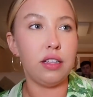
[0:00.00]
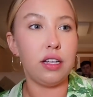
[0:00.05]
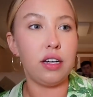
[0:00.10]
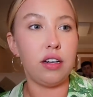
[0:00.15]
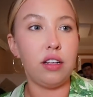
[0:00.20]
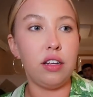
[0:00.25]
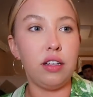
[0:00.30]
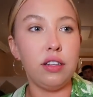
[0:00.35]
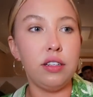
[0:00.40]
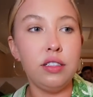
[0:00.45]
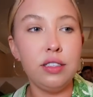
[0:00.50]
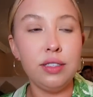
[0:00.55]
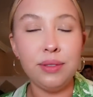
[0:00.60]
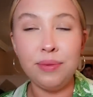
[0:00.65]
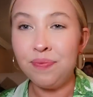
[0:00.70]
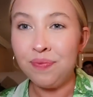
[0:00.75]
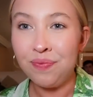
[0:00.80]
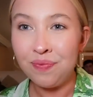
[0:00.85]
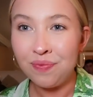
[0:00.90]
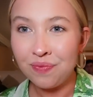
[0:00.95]
little...
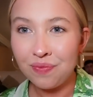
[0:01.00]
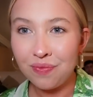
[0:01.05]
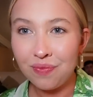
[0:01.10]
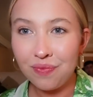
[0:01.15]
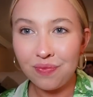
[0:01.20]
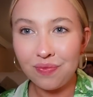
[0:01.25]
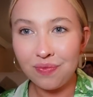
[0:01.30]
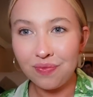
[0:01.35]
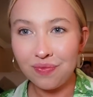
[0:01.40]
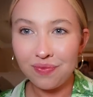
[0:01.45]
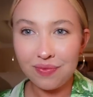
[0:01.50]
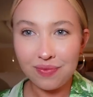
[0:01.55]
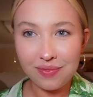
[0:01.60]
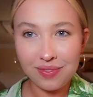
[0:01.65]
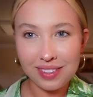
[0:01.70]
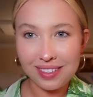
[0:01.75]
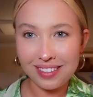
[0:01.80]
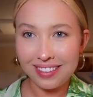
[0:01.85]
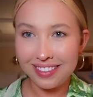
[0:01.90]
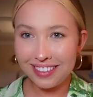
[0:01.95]
dirty
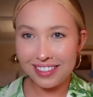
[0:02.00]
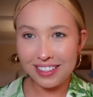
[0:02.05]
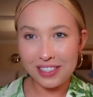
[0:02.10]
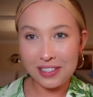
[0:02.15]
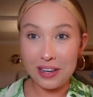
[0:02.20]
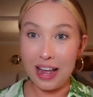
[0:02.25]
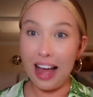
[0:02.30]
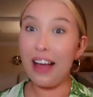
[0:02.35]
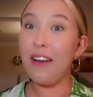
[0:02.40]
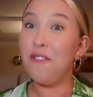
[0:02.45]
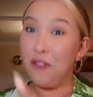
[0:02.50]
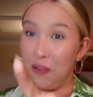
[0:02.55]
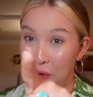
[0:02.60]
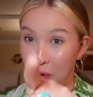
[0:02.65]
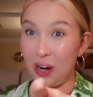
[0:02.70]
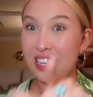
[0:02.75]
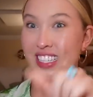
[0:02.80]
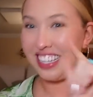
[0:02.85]
forker. For a